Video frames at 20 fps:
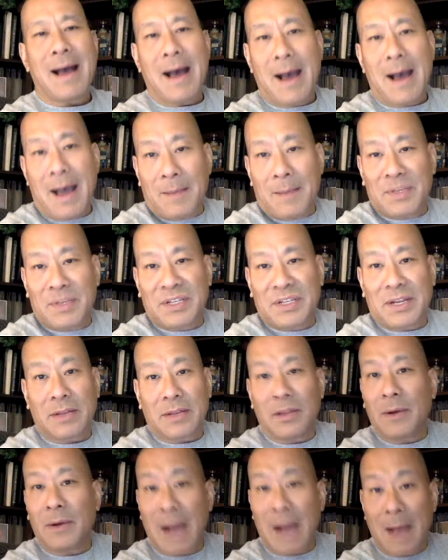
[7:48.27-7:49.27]
I'm a
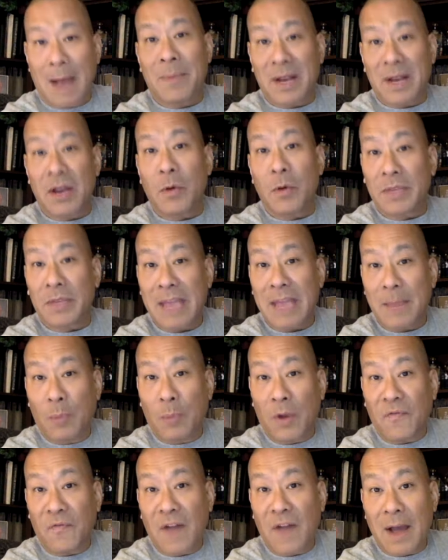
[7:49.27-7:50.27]
stickler. I'm going to go with the
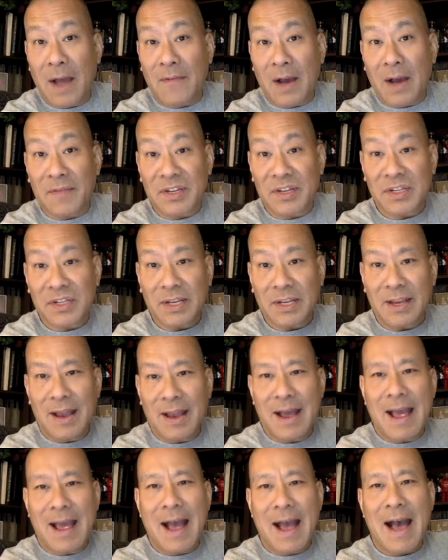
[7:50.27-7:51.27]
8.5, obviously.
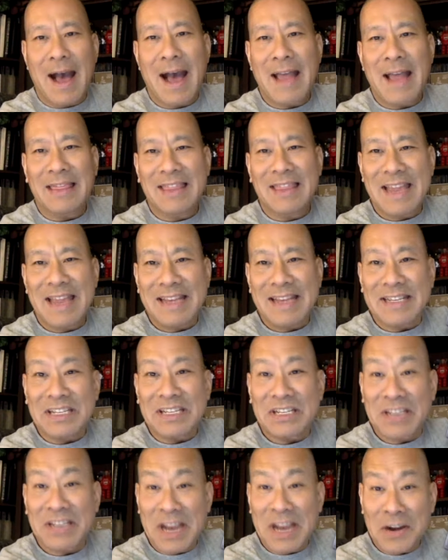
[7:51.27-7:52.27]
I like the
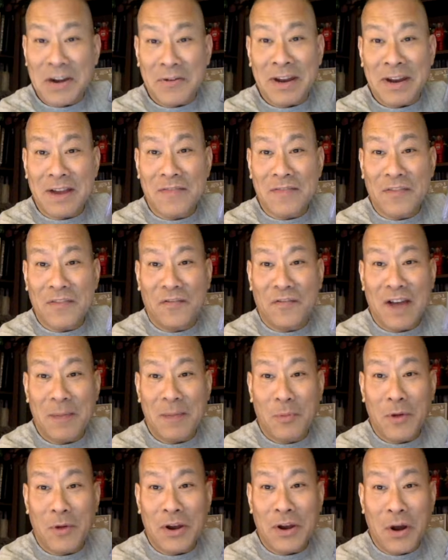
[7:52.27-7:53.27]
centering of the
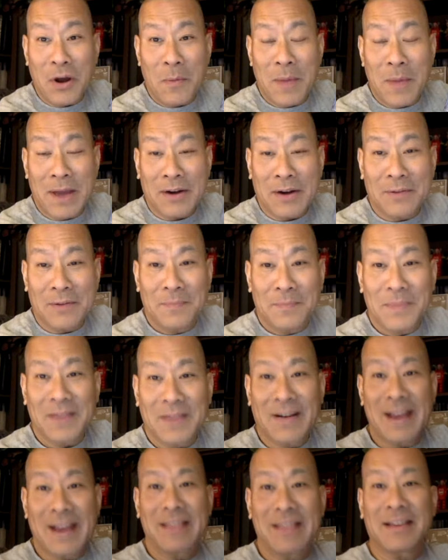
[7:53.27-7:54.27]
5.0 better,
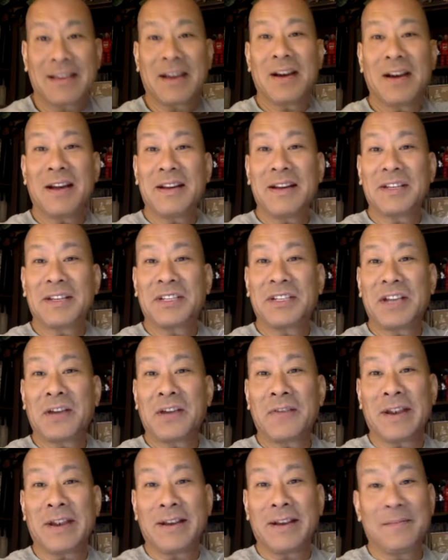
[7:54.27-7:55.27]
right? The cut and the
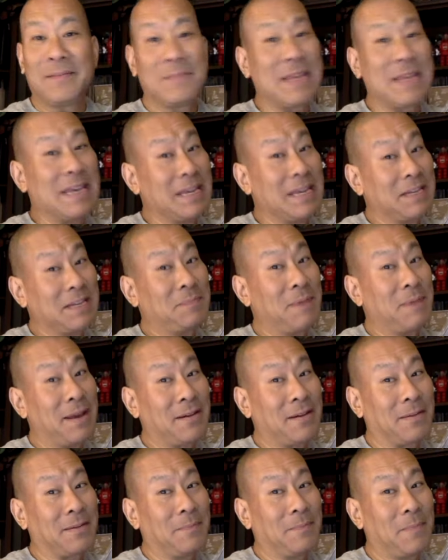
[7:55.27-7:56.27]
centering is
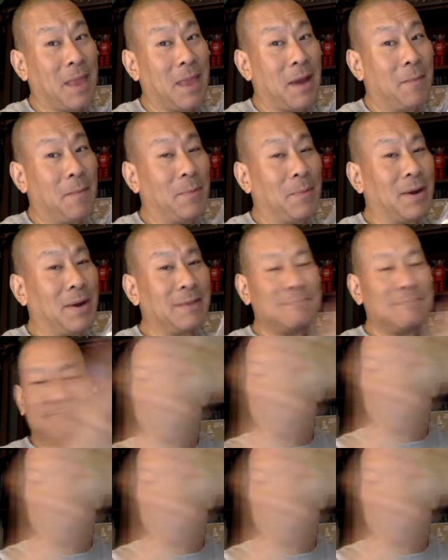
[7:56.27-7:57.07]
better, but